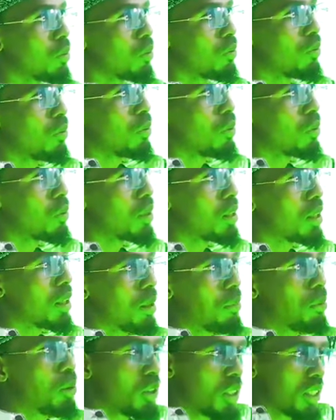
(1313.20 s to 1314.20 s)
For
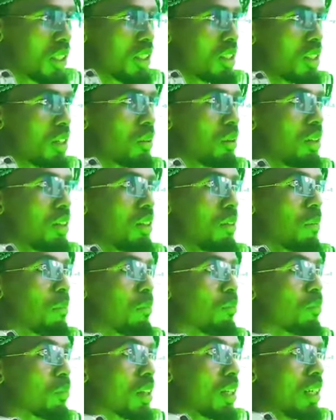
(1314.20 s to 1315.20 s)
Abonje, it's a win.
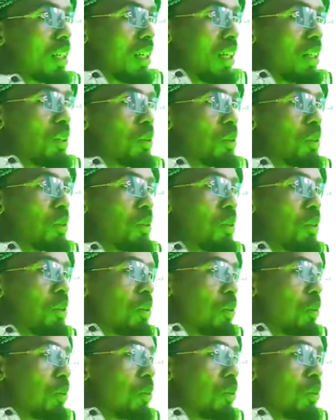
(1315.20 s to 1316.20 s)
Clanison
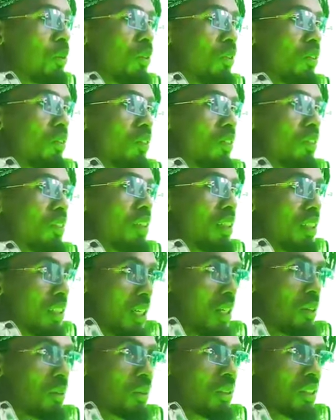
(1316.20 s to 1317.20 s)
in Yugu,
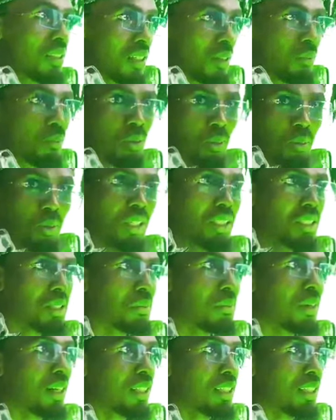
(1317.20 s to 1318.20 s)
Jalong with the same. So, what is
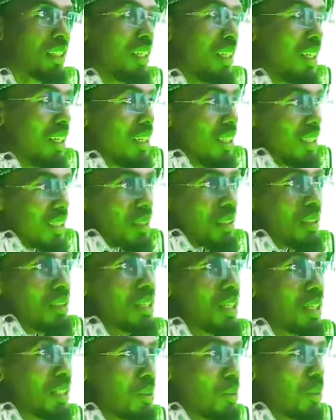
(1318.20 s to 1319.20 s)
your mind?
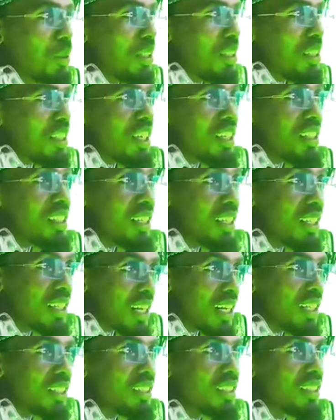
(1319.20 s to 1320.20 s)
So it takes a
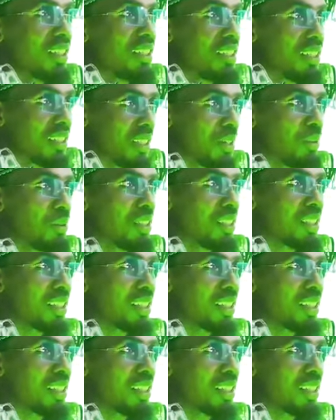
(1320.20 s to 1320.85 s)
right and the sound